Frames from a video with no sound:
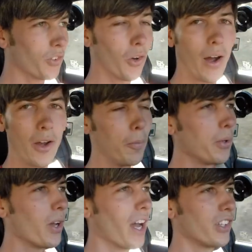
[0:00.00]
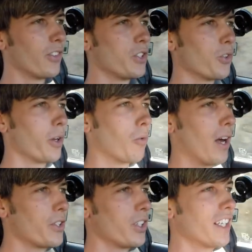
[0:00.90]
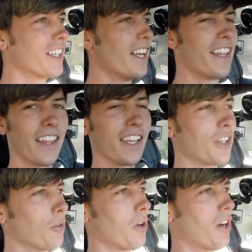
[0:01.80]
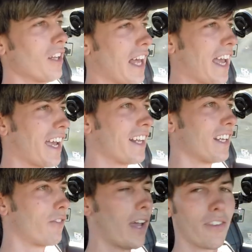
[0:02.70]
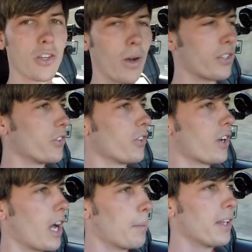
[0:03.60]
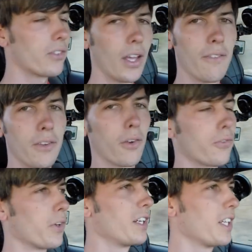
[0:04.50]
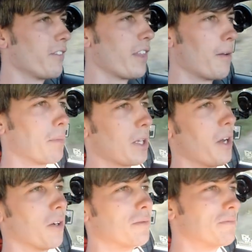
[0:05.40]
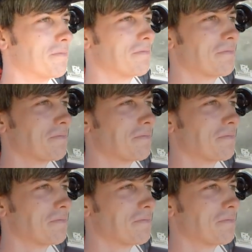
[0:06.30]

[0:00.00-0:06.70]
So I hope you guys have enjoyed watching. Thank you all, and if you have any questions or comments, feel free to leave them below.